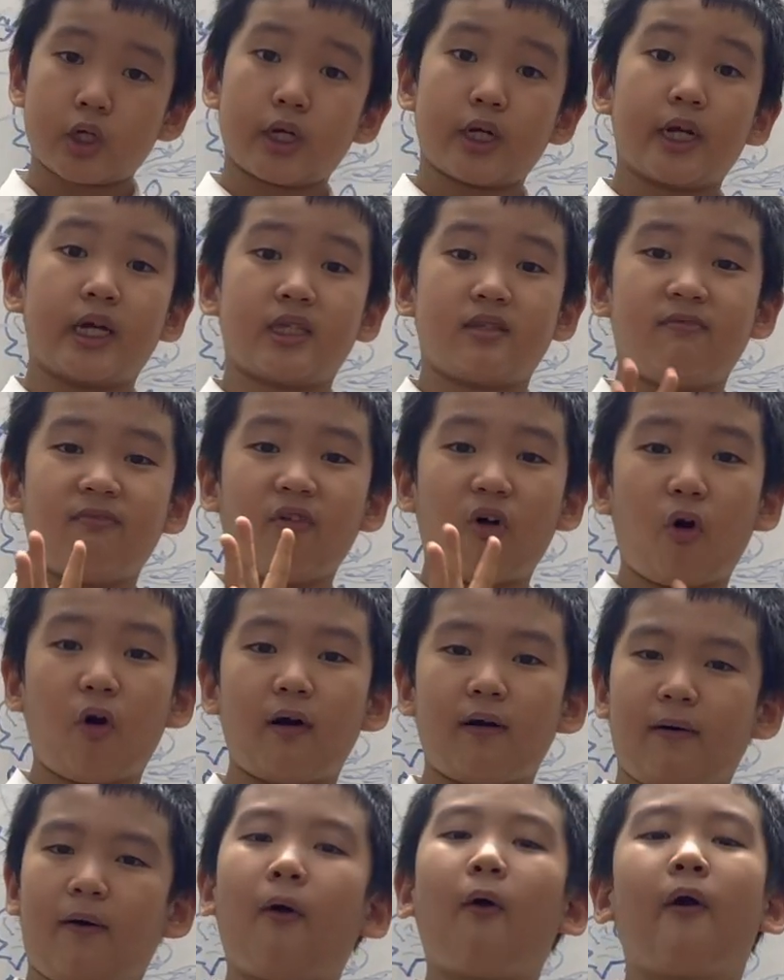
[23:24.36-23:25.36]
that's 4,
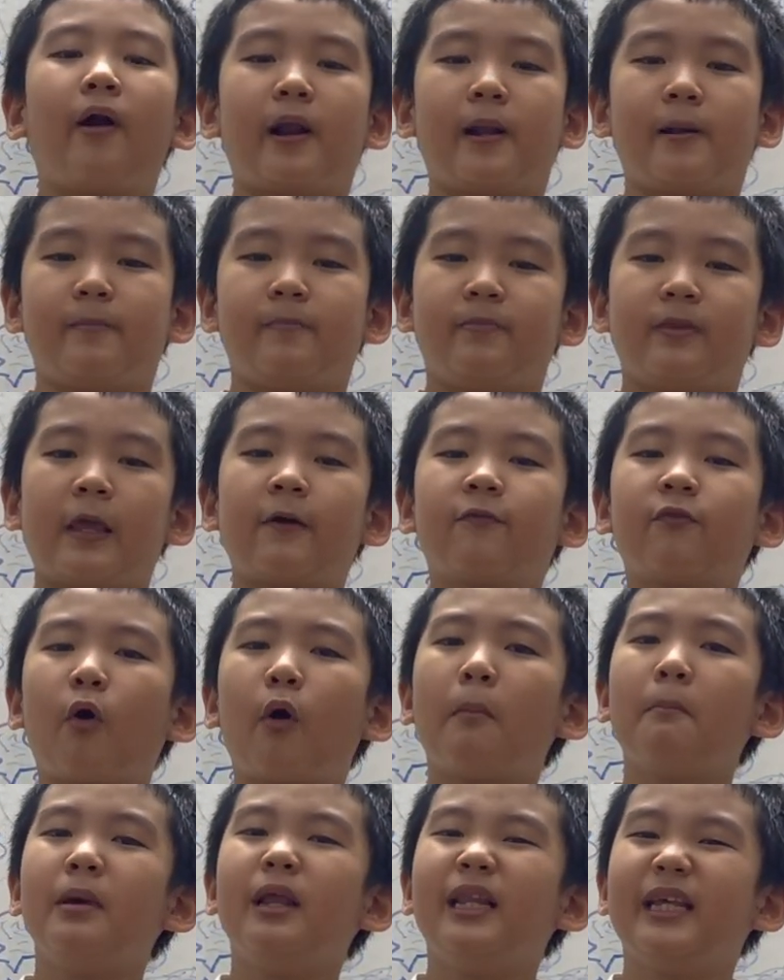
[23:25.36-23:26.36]
or
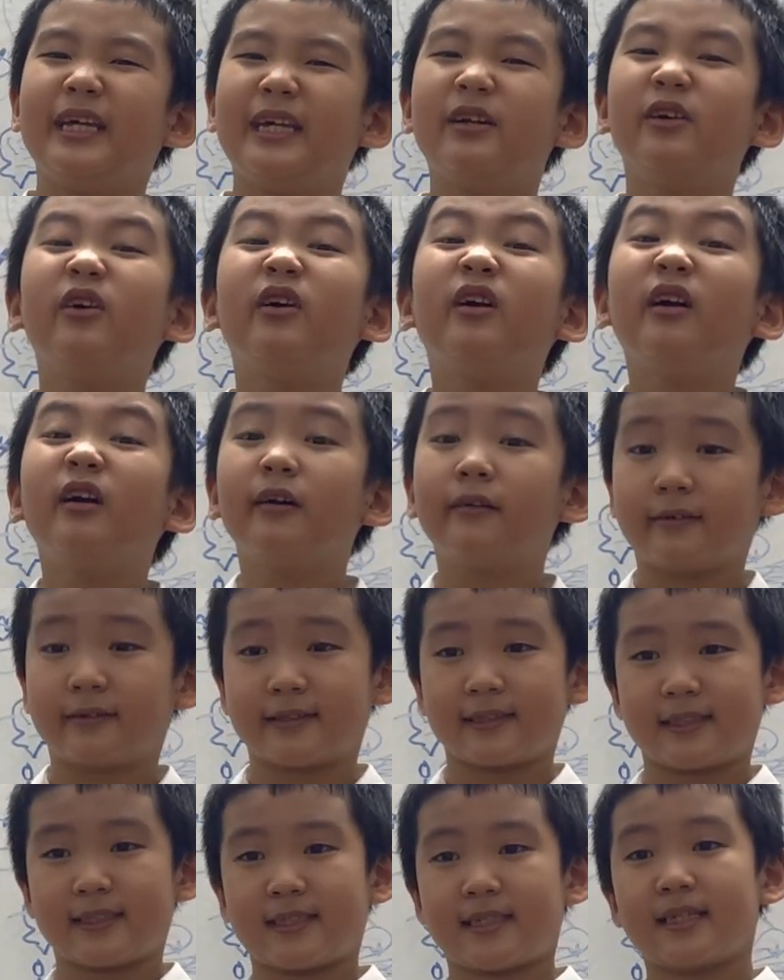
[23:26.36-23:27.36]
4 billion
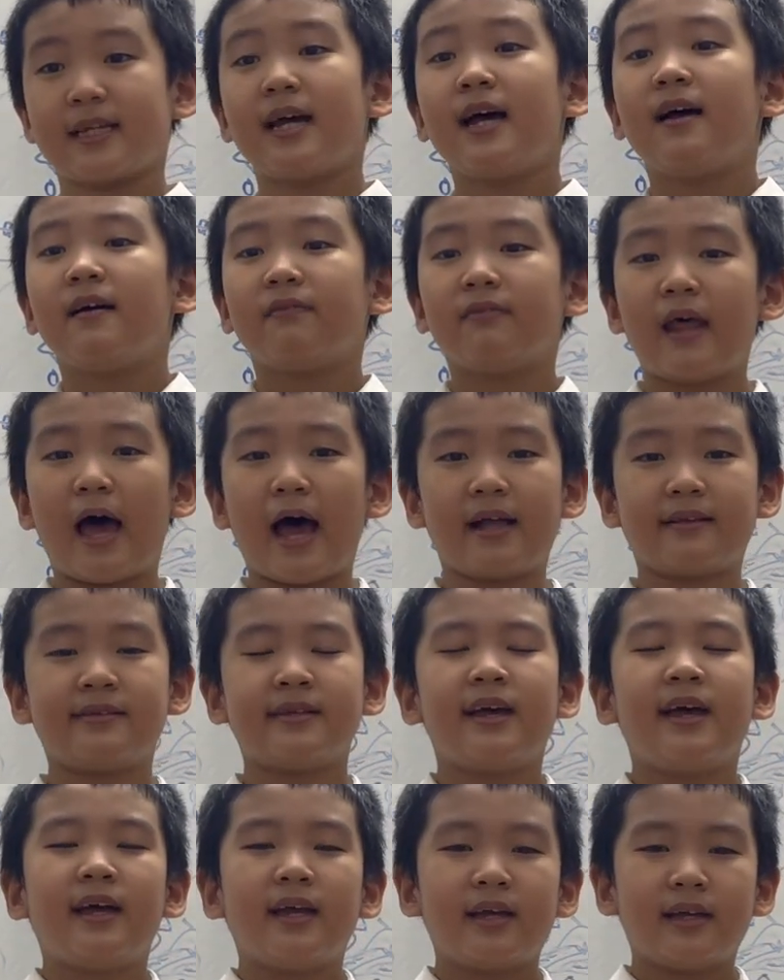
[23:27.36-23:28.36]
Earths. That's
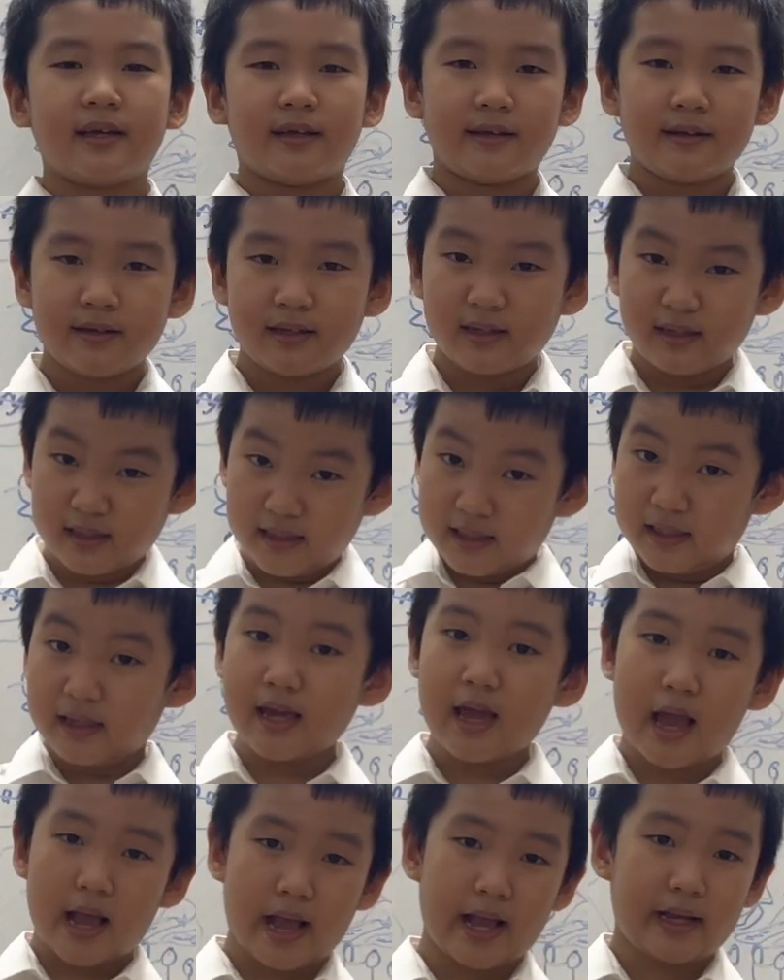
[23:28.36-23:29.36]

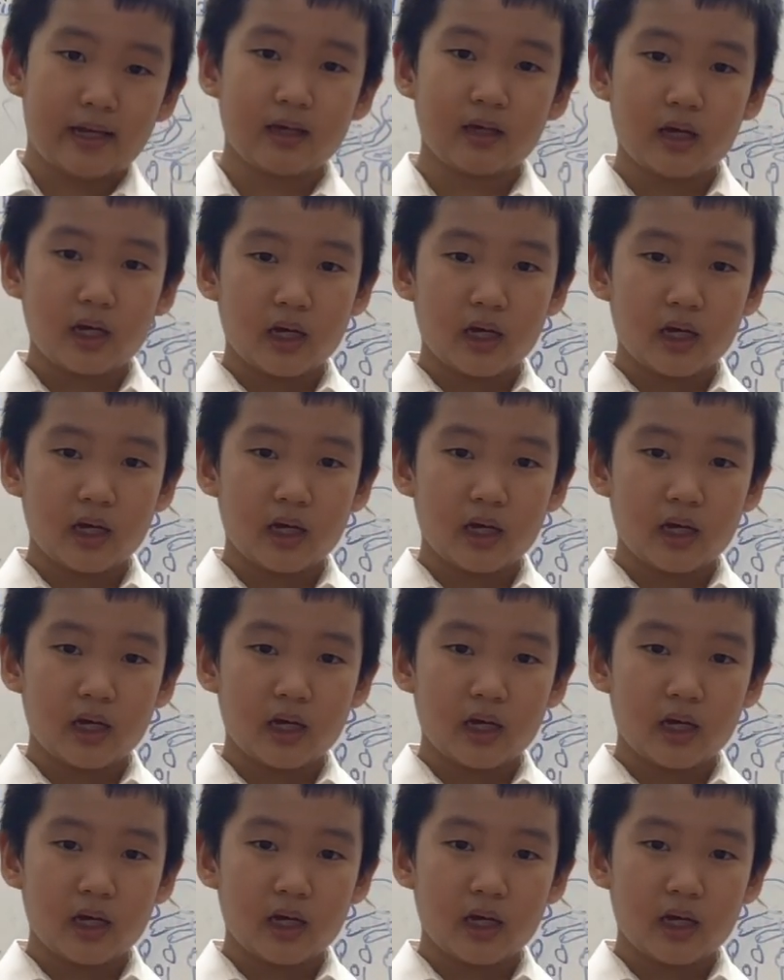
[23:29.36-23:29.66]
E-A-T-H-S.